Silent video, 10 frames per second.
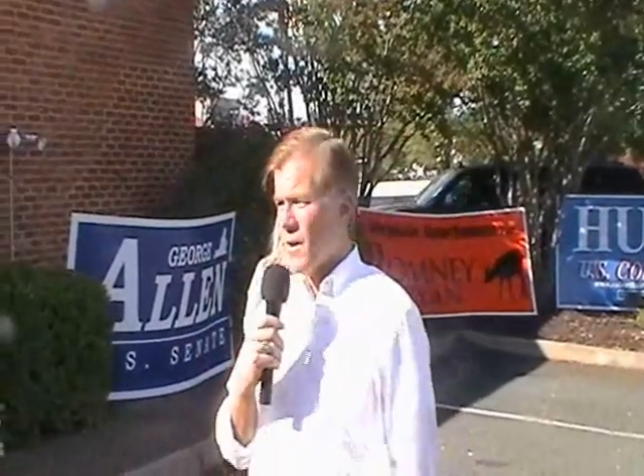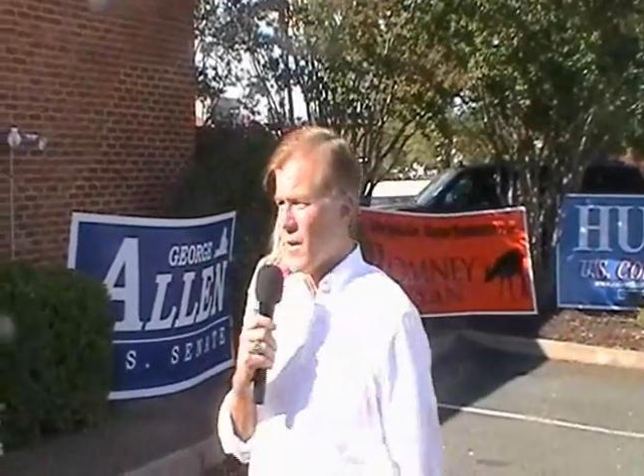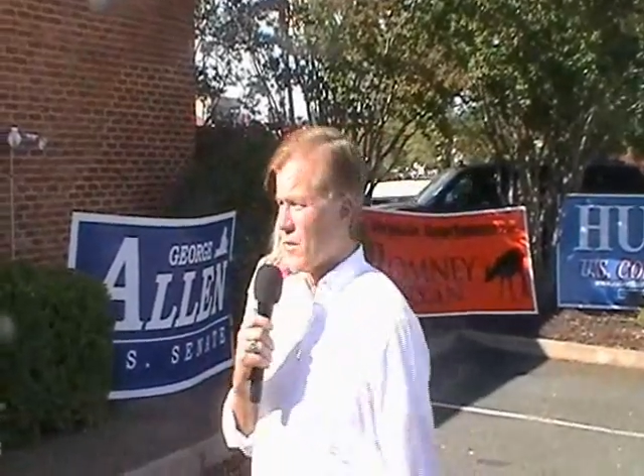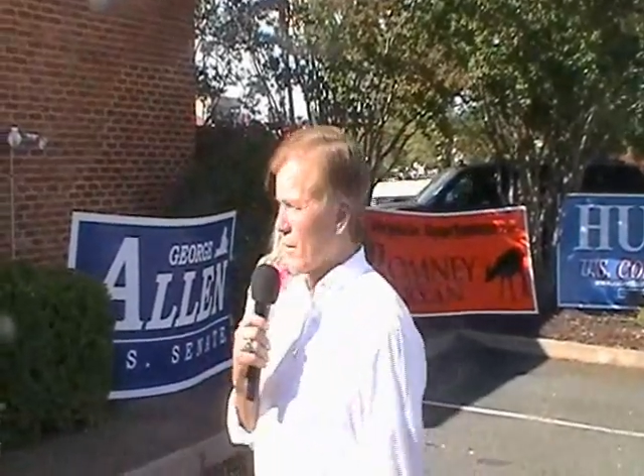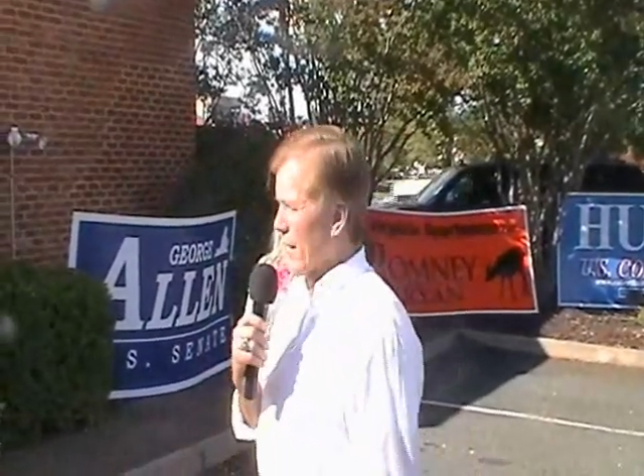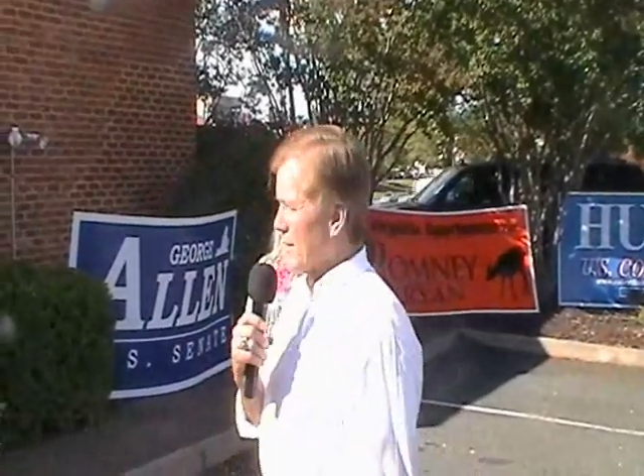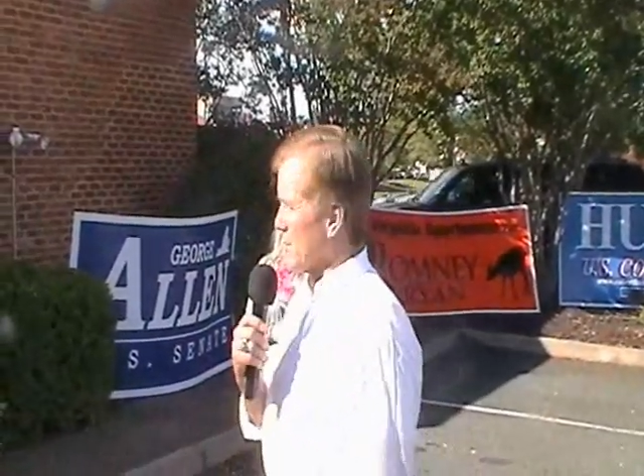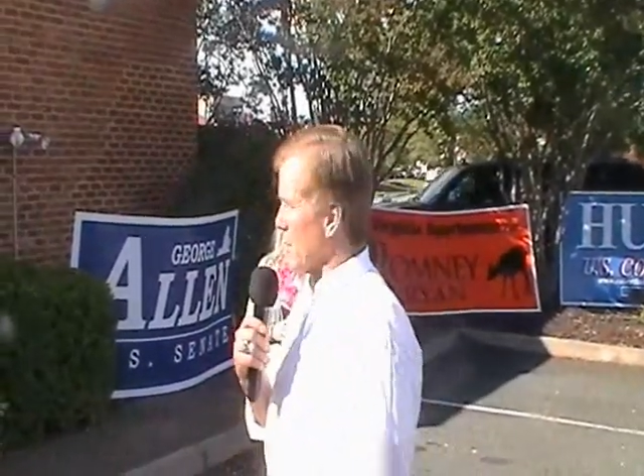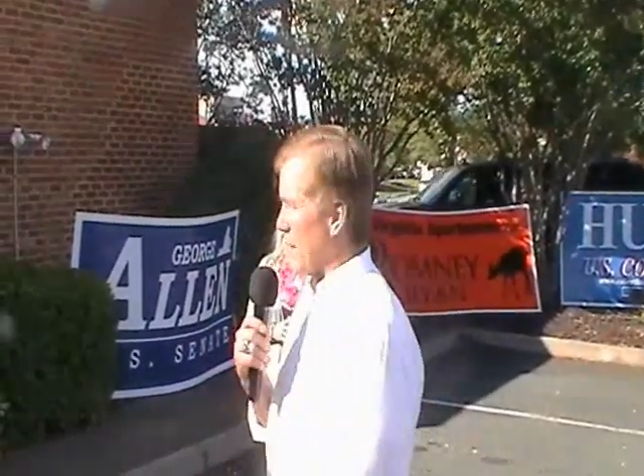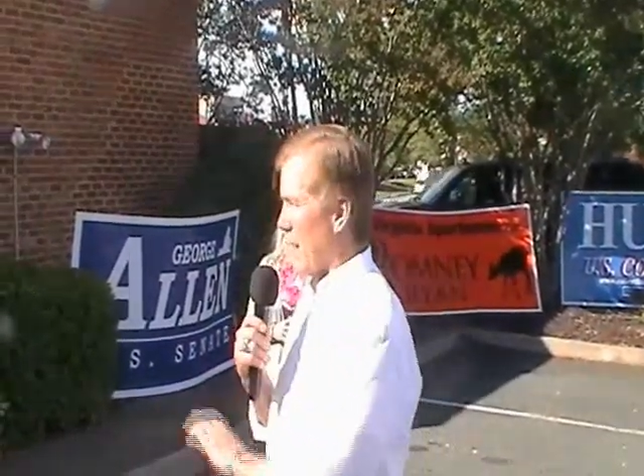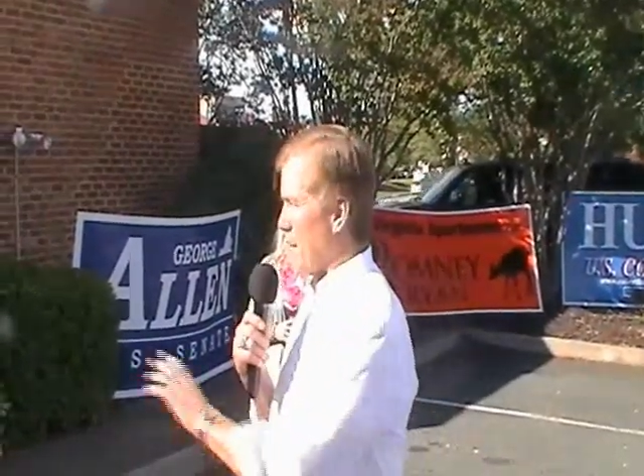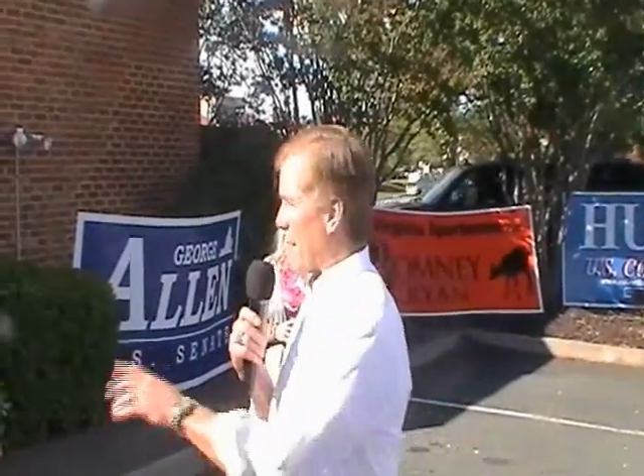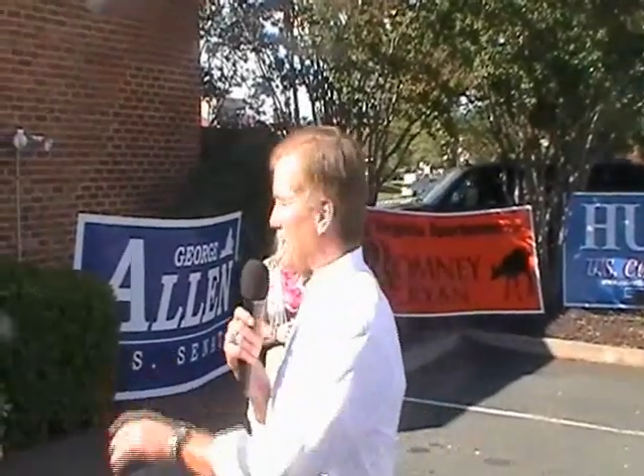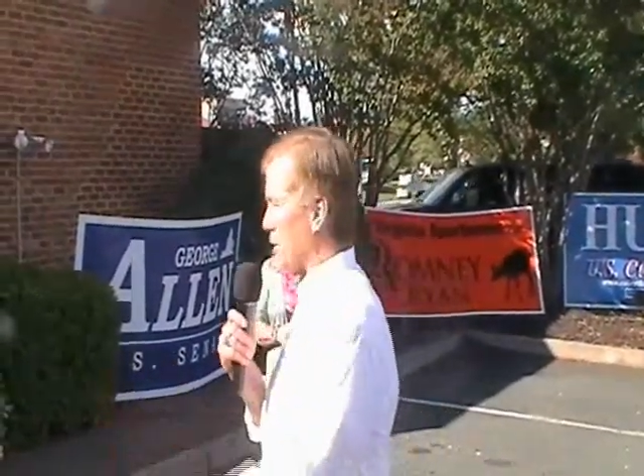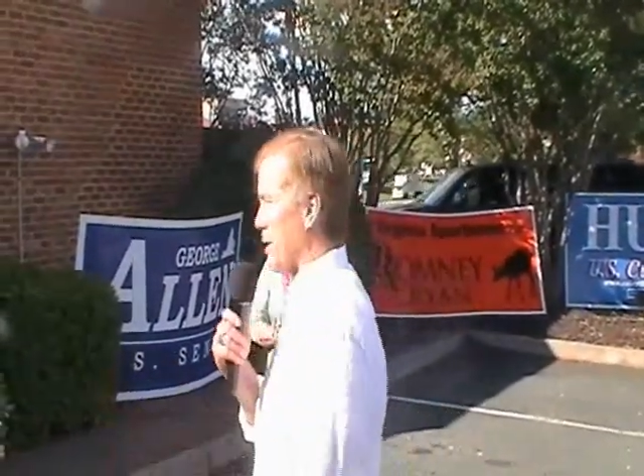So, ladies and gentlemen, I'm going to
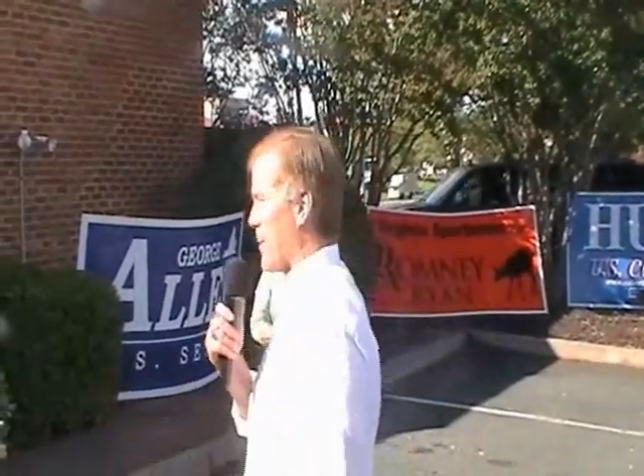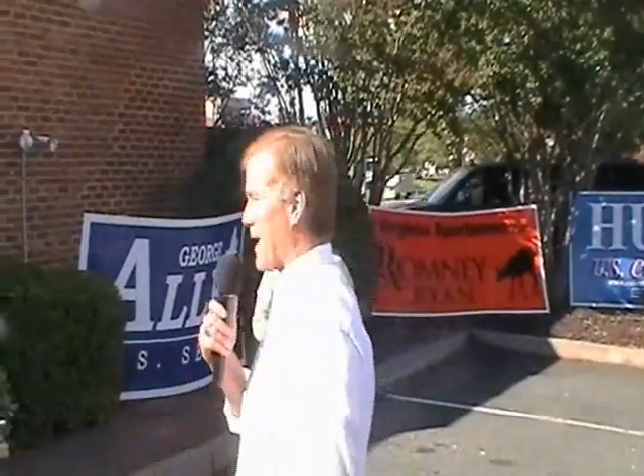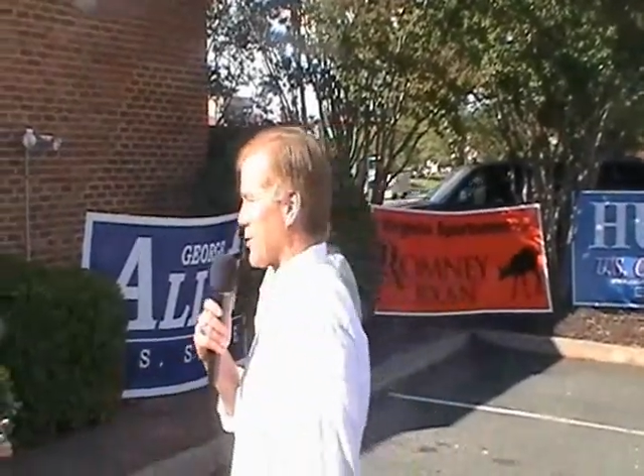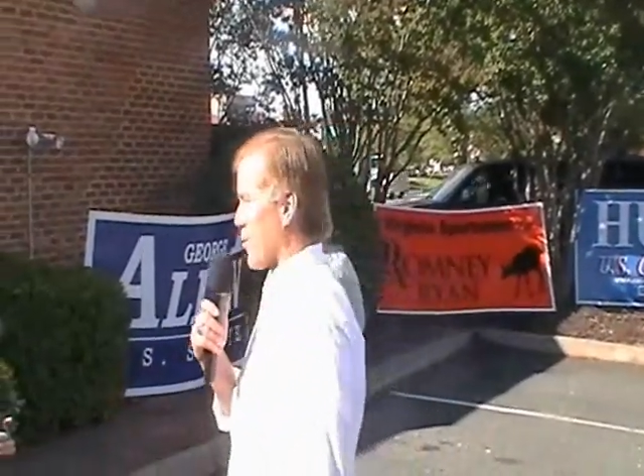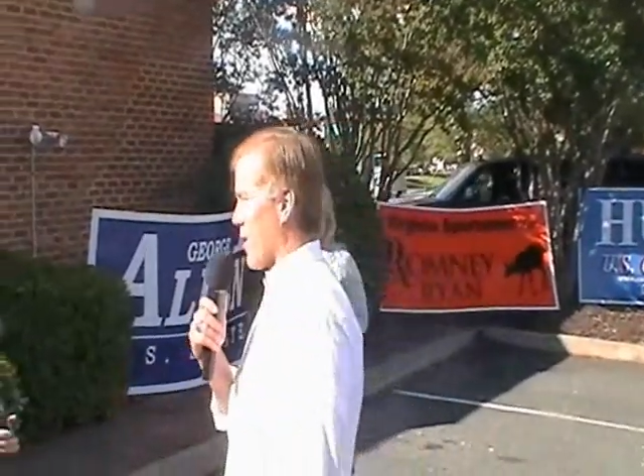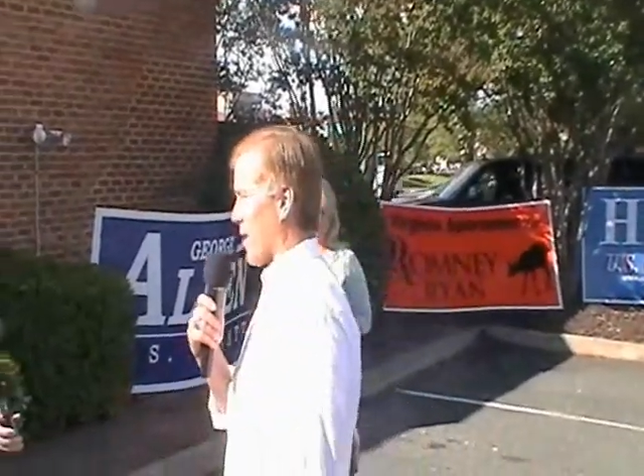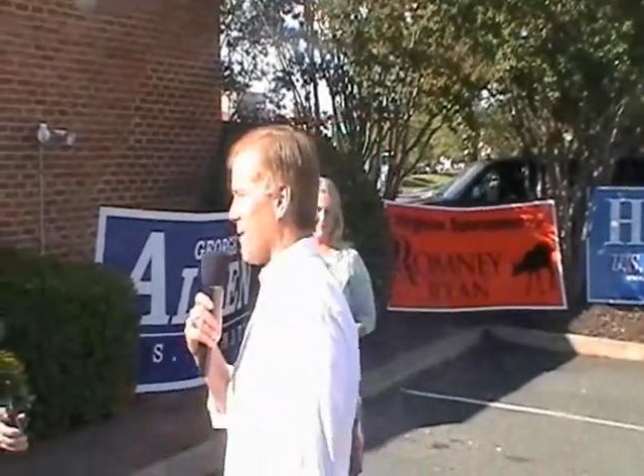let you get back to work.